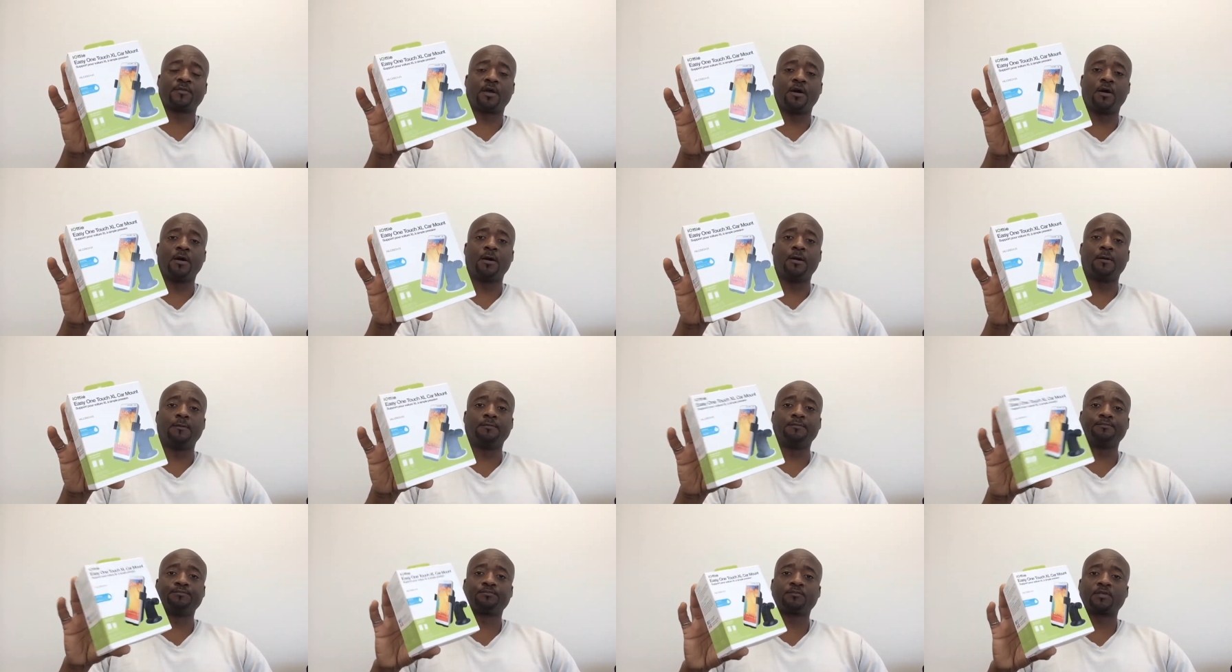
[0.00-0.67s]

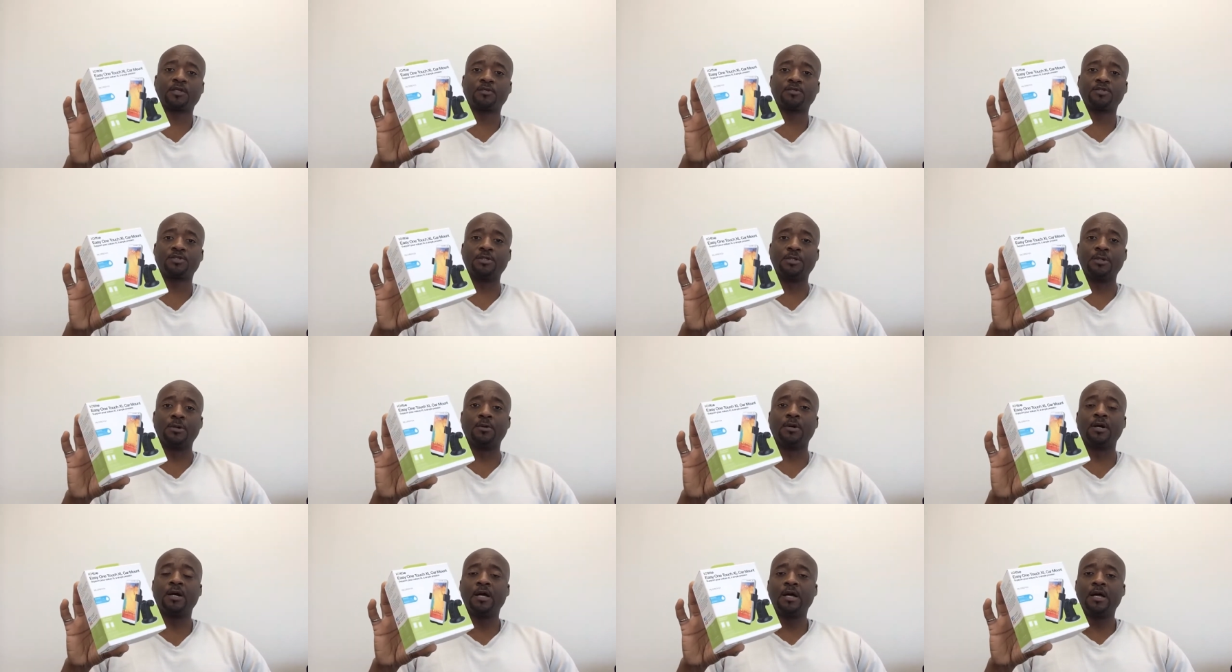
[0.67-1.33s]
Um,
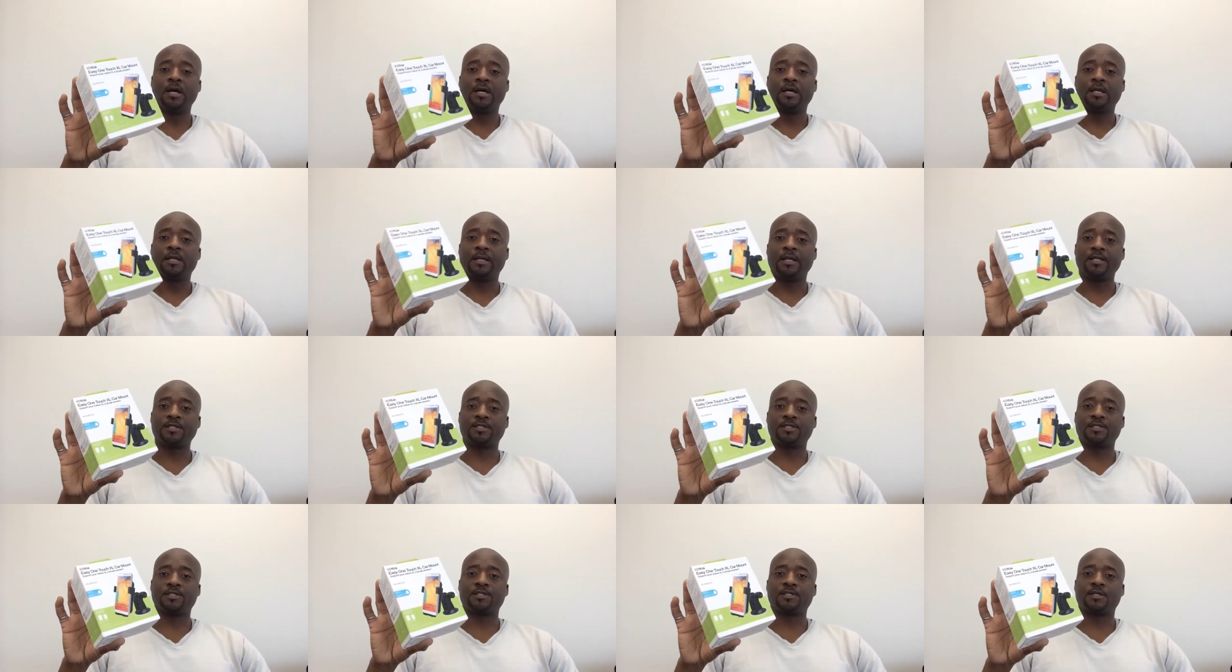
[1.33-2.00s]
so
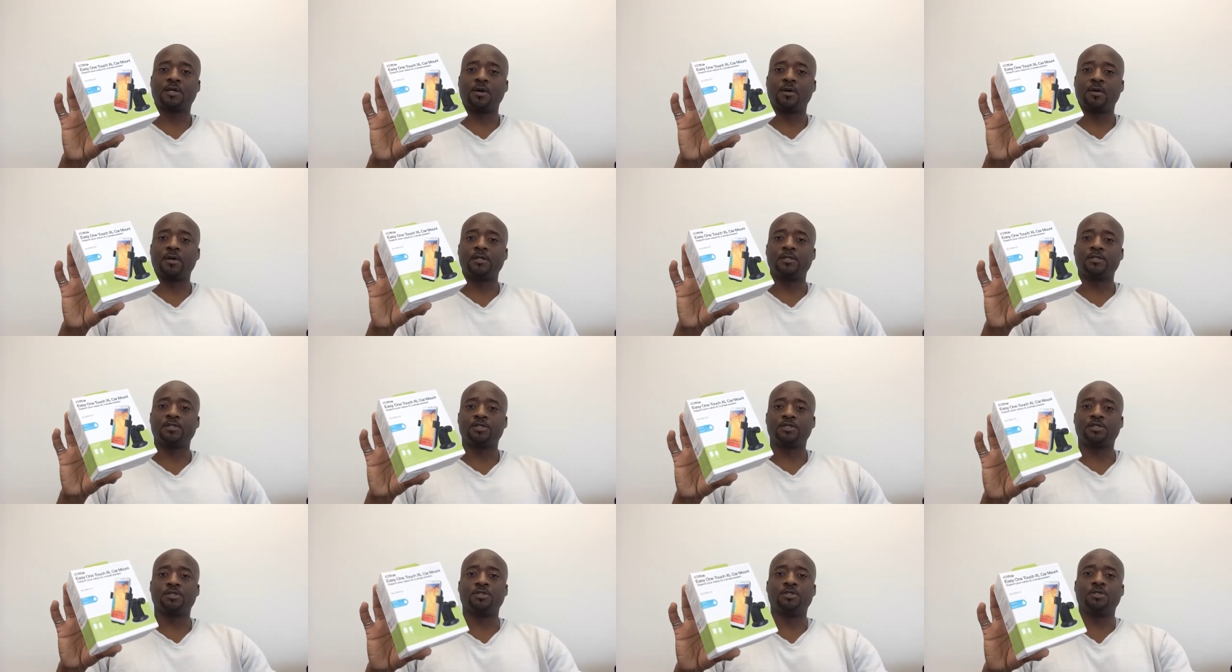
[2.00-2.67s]
let's go
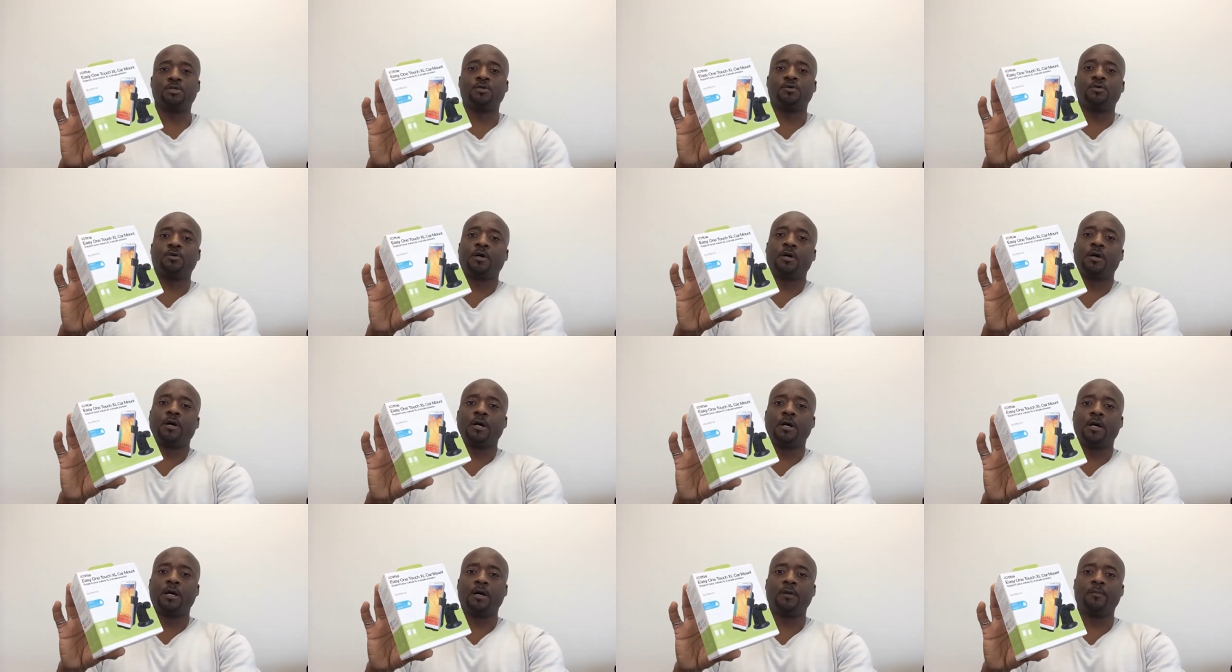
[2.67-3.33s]
into
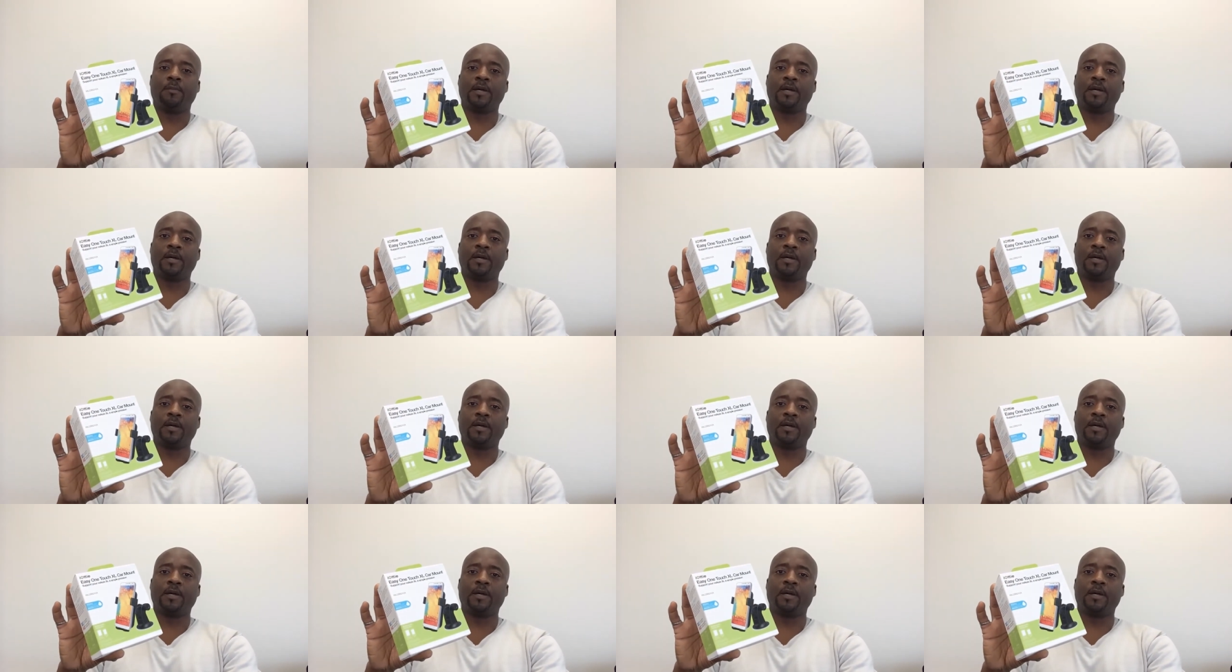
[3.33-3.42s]
uh,